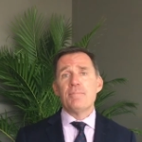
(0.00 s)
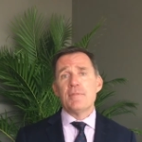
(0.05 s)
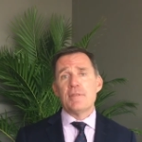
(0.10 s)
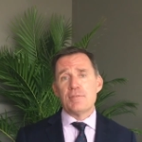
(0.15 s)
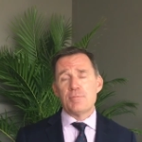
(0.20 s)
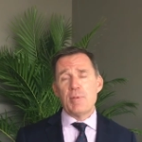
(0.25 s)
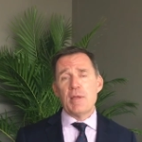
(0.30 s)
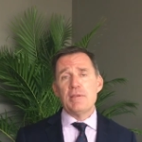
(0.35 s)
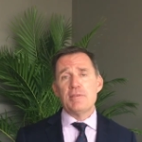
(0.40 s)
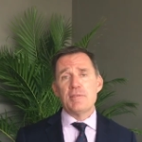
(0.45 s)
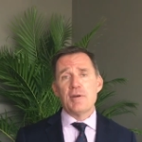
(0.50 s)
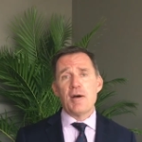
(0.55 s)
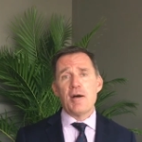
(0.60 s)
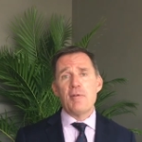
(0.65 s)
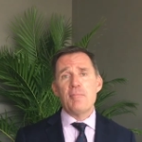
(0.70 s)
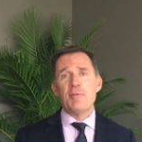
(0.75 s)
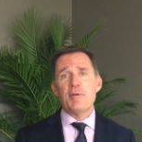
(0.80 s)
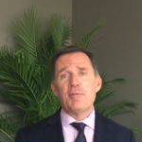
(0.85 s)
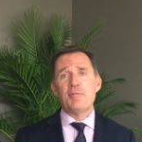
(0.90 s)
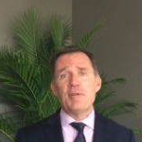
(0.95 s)
spend
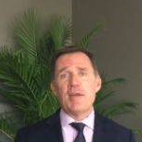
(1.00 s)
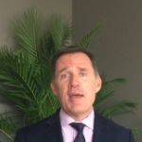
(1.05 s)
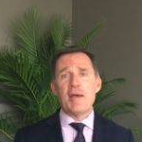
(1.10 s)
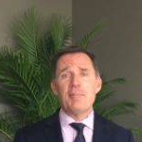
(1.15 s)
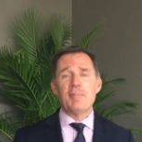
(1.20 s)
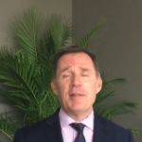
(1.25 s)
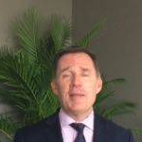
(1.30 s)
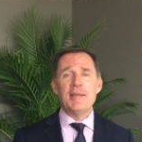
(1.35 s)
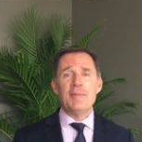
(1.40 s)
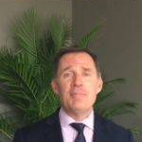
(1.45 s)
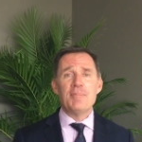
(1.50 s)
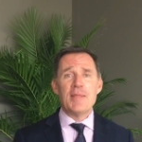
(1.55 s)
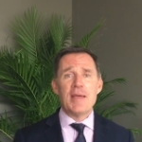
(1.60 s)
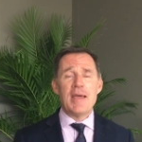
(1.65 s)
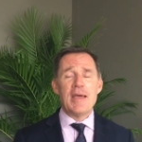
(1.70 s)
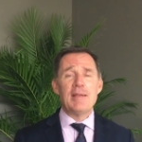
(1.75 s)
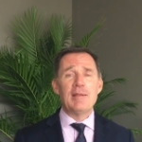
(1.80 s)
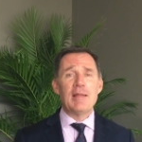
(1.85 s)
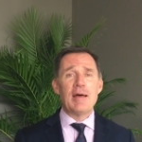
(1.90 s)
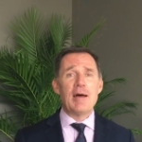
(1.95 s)
time with family,
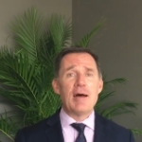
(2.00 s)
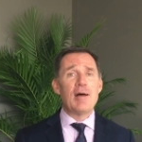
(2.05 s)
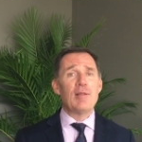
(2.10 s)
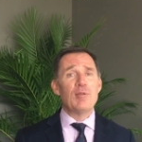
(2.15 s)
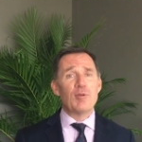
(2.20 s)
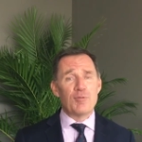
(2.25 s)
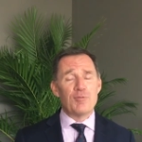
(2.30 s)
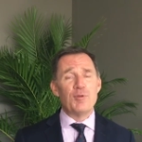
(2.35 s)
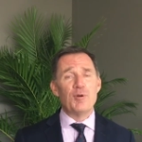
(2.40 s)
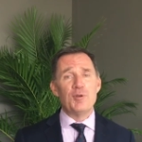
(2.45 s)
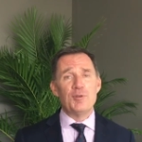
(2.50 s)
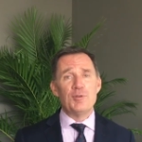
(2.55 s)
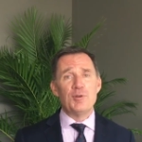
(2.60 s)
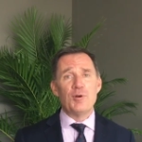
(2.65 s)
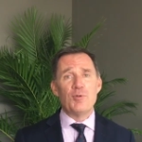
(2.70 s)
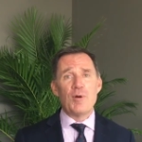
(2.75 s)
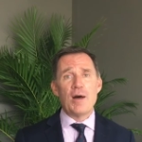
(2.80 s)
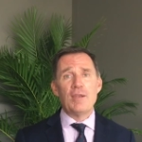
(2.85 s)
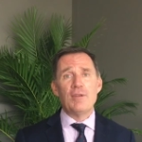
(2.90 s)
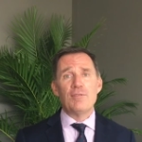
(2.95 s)
and I look forward to a
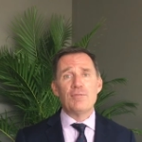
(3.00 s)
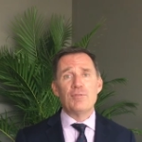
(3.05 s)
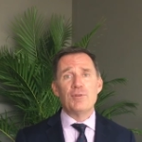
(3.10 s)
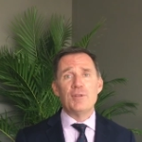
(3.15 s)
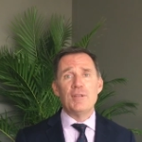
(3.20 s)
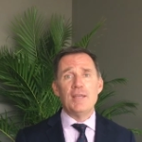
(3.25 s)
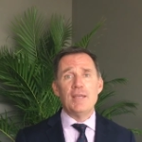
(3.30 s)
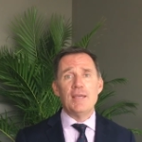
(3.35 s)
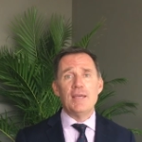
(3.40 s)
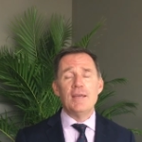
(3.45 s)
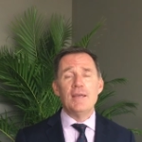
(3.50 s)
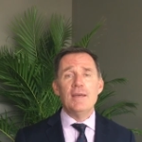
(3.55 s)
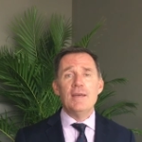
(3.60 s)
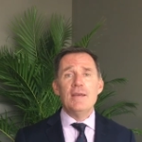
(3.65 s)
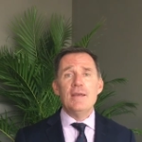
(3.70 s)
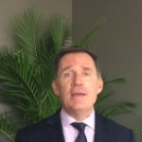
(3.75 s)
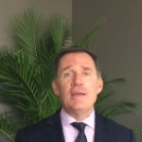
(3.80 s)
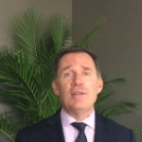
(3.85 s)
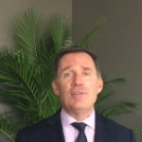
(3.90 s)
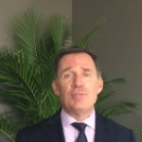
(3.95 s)
wonderful year
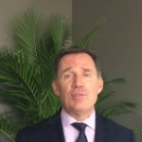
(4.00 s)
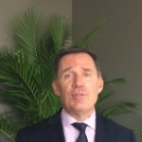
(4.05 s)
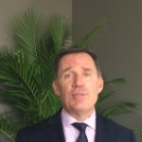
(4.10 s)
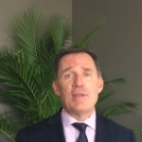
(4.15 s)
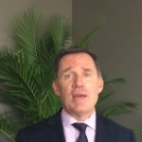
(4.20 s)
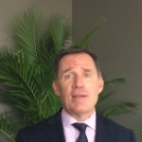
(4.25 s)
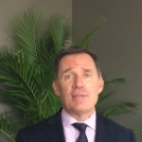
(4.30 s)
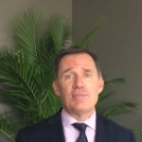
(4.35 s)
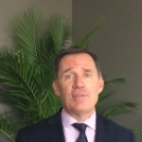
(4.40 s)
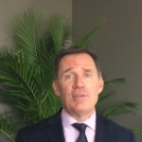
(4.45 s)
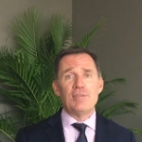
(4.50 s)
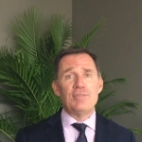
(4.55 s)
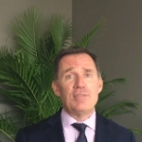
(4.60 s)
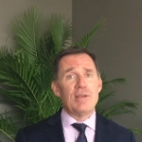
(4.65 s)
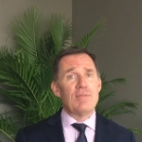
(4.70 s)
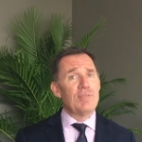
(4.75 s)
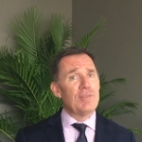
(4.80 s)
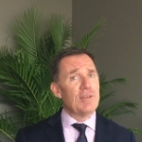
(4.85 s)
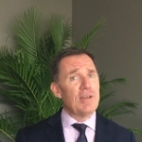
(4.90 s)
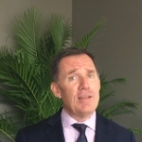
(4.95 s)
in
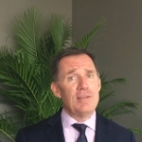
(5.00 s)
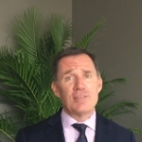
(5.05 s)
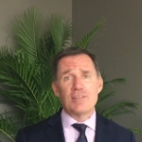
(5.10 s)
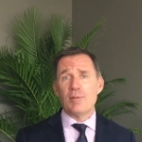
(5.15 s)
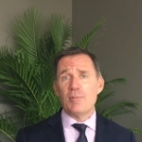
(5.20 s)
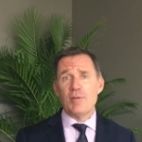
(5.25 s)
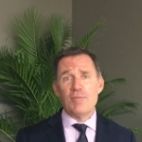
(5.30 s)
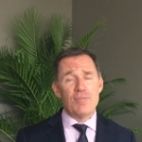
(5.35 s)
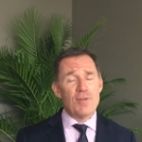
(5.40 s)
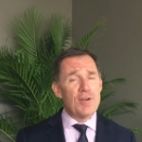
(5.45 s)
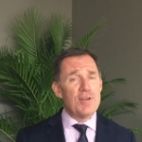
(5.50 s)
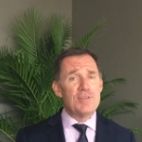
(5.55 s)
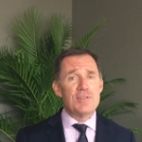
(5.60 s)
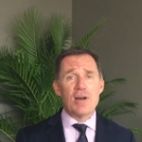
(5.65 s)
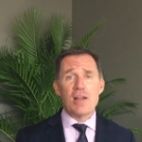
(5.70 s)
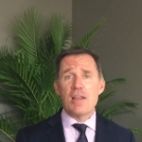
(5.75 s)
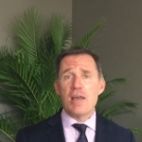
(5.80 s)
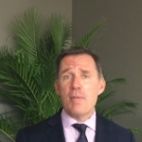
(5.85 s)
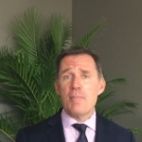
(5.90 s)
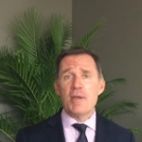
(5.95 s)
2017. It's going to be very
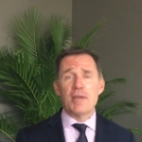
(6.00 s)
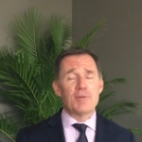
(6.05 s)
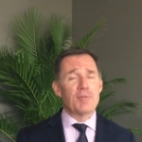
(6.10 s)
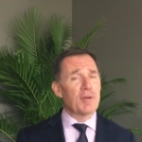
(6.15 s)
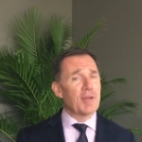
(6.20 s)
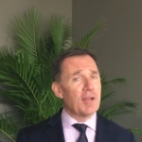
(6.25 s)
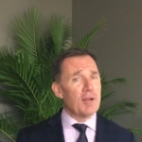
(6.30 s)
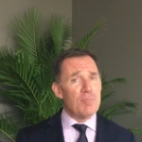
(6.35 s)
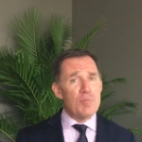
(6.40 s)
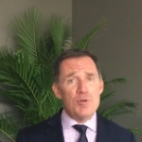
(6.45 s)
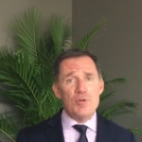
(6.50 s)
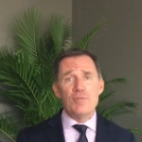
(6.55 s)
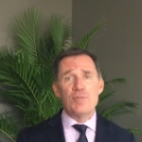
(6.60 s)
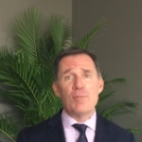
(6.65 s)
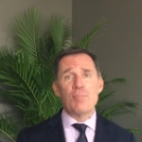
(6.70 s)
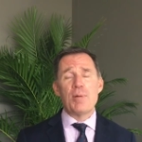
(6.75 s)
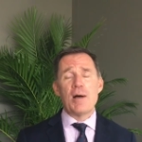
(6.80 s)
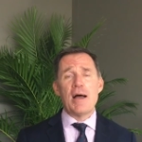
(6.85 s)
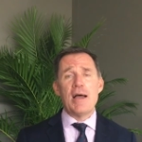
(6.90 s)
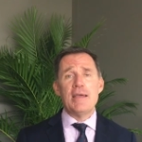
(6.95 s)
dynamic. We're going to move
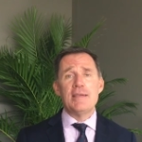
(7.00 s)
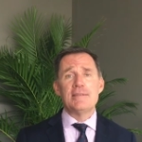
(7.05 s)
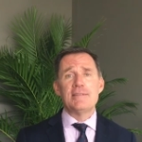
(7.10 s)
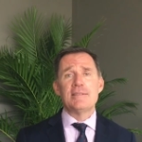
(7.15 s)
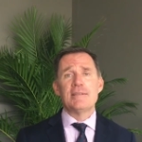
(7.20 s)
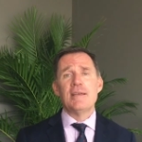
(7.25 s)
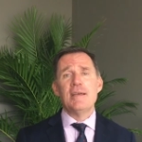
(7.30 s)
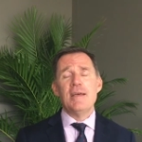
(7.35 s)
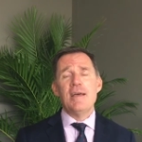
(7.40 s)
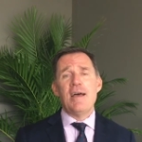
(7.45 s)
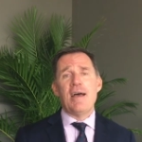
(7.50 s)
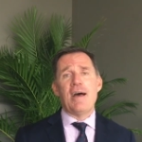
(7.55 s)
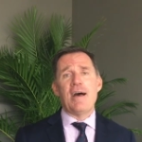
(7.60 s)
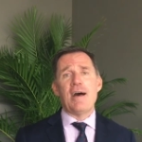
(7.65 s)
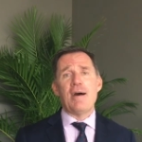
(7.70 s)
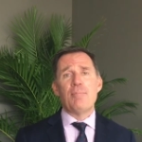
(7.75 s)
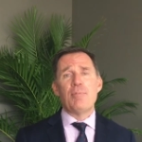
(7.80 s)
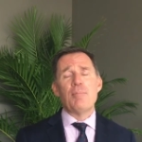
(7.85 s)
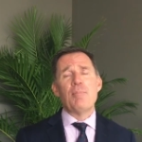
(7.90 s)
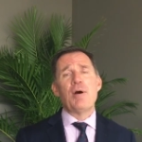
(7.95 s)
at pace,
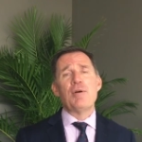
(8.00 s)
but